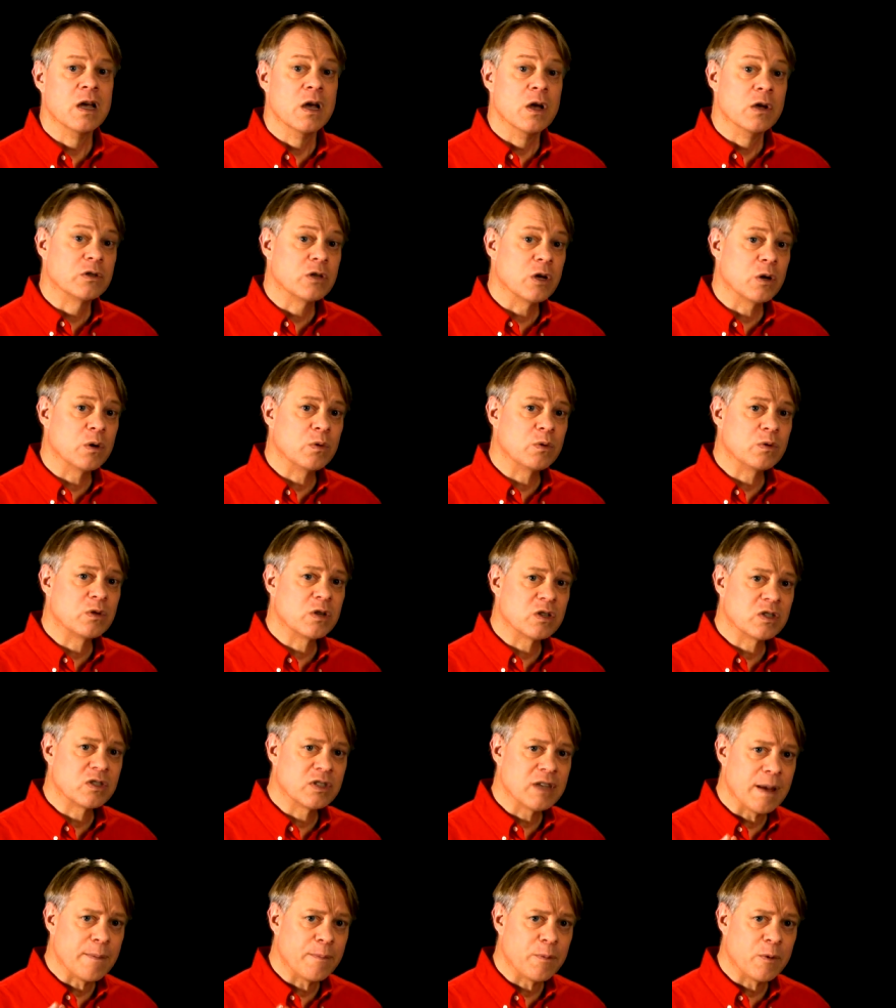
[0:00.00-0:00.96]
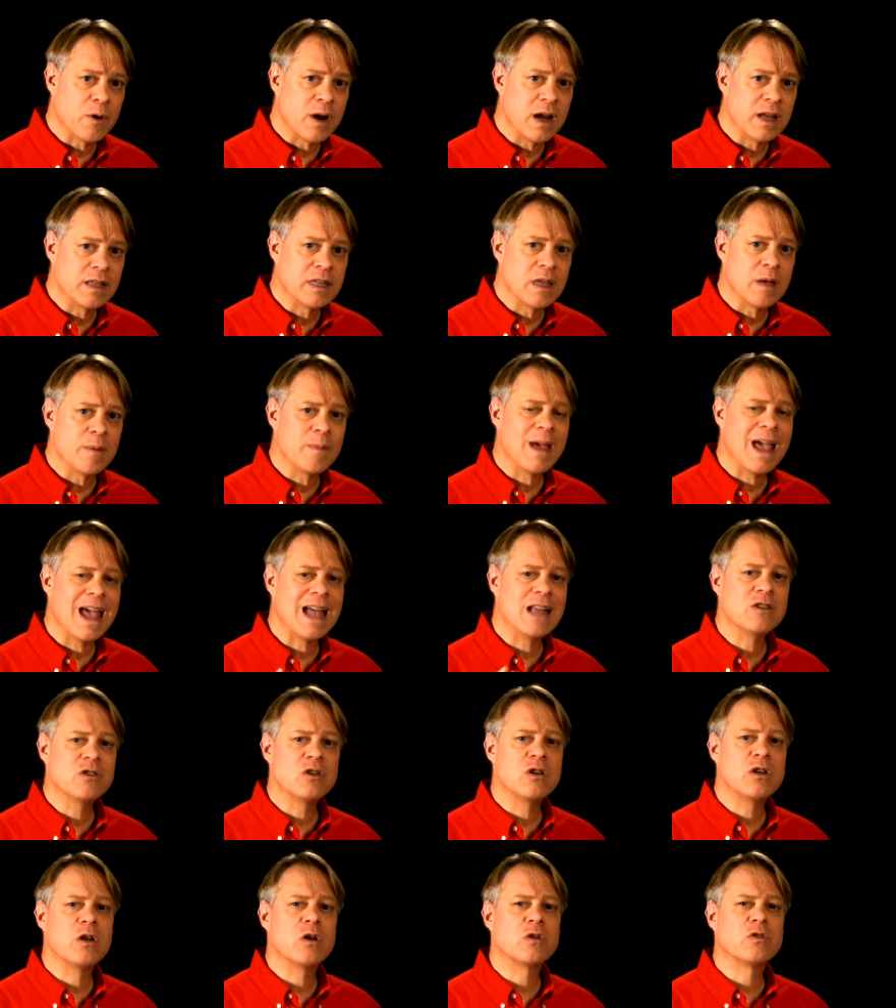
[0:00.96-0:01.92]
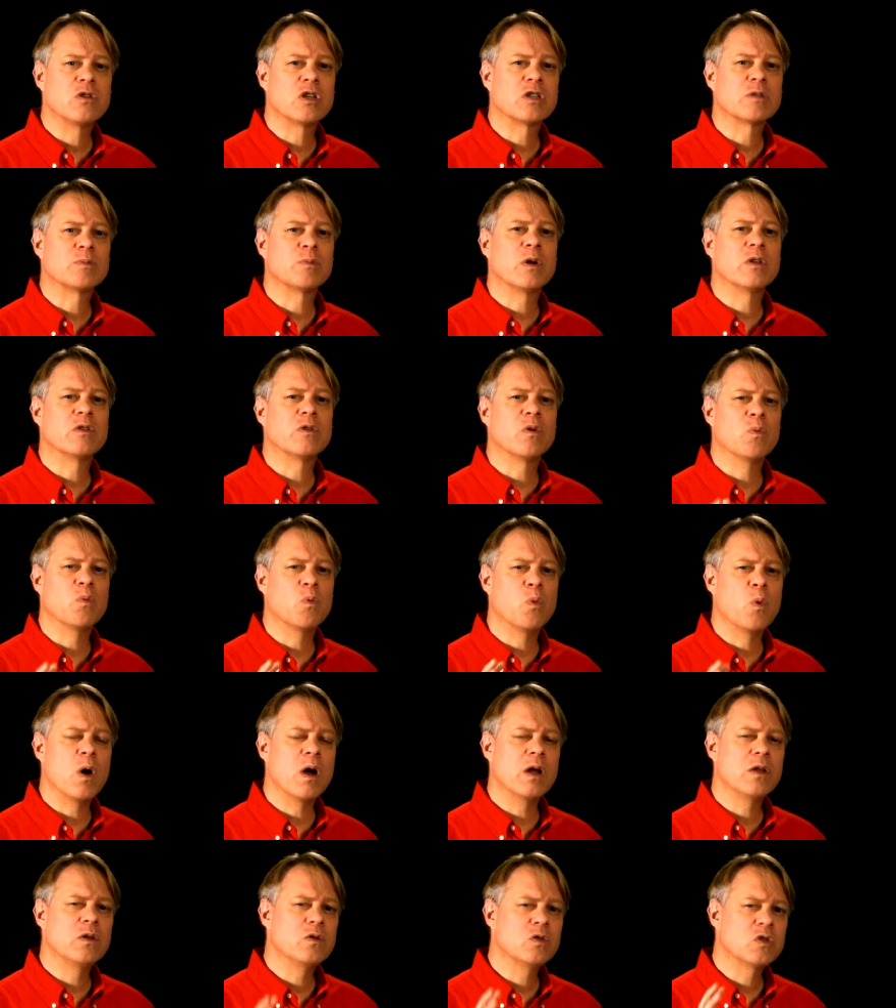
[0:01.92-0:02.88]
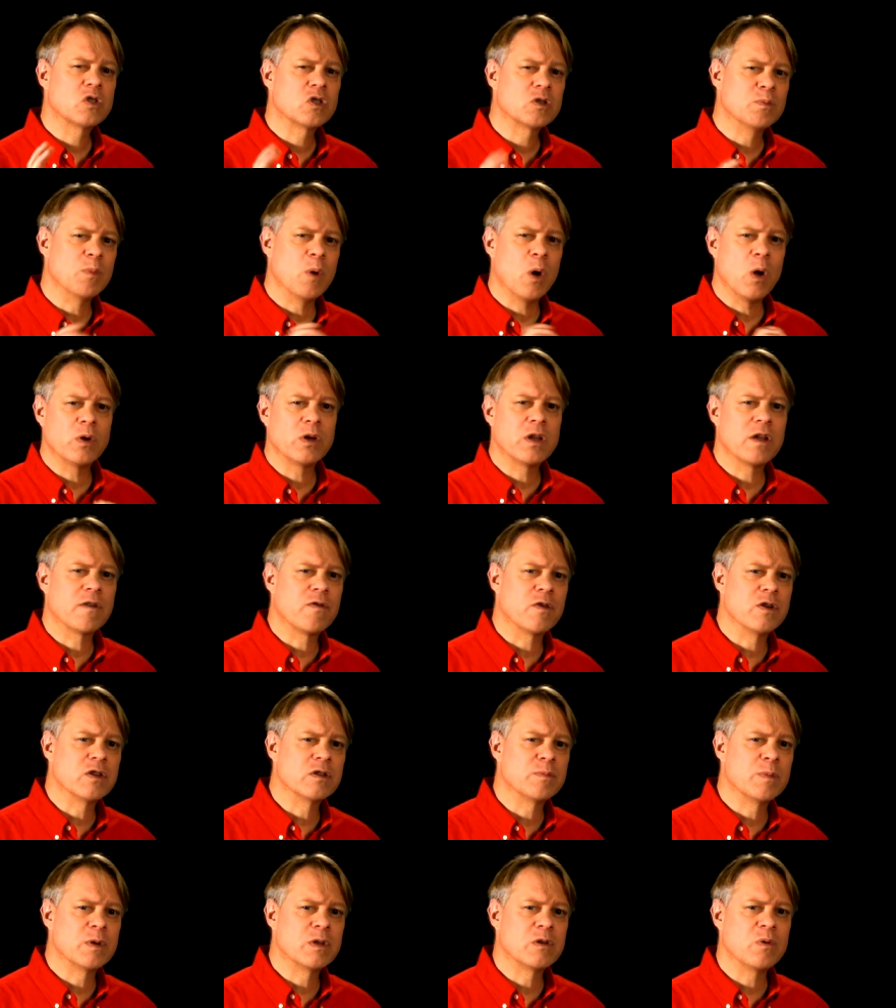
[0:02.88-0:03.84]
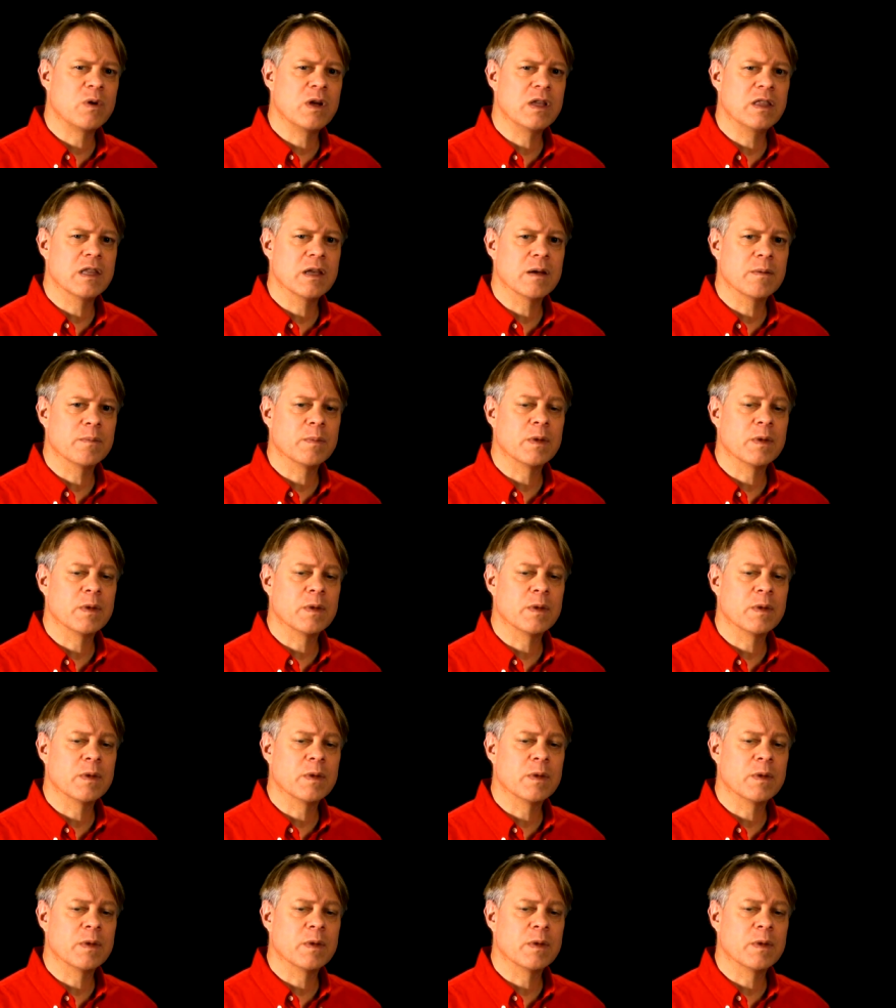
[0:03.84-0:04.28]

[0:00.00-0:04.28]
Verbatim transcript: So to separate them, engineers exploit the one small difference between them.